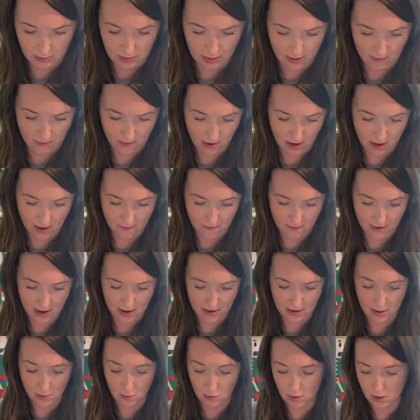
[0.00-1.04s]
Whatever I
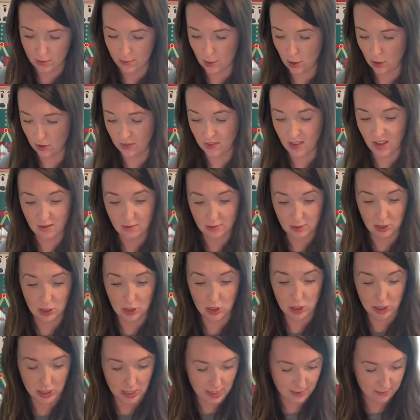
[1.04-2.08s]
found at Walmart that
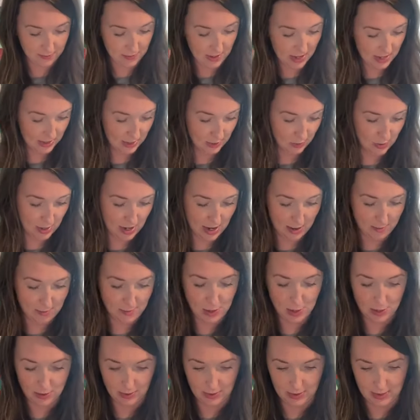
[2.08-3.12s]
was cheap, that's what I'm
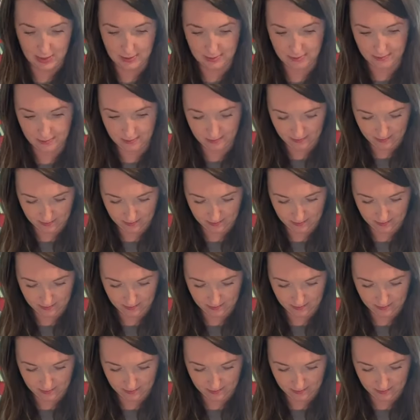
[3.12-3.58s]
using.